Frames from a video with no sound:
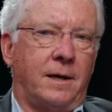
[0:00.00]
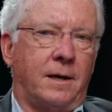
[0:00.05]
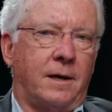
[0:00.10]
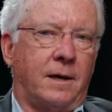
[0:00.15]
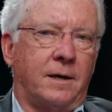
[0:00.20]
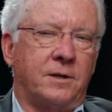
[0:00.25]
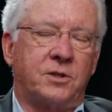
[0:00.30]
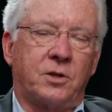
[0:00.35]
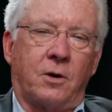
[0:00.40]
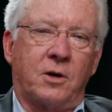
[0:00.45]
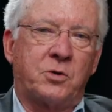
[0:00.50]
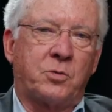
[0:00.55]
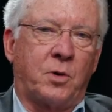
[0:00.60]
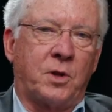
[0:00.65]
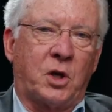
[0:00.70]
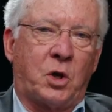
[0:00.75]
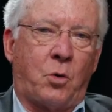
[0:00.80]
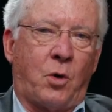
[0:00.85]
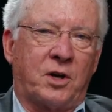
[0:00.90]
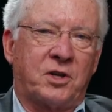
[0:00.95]
it's always
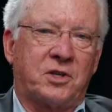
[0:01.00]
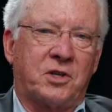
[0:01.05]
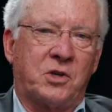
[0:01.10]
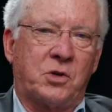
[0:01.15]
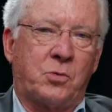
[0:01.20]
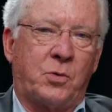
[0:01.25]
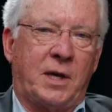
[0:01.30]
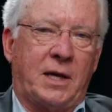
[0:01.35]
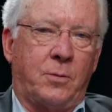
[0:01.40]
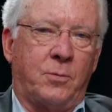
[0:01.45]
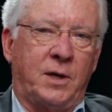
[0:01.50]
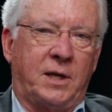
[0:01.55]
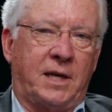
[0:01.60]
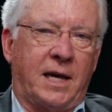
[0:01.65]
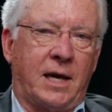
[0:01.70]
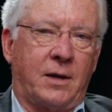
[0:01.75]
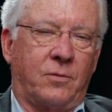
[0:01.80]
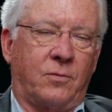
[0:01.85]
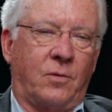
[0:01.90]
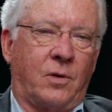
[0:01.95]
one of the questions we get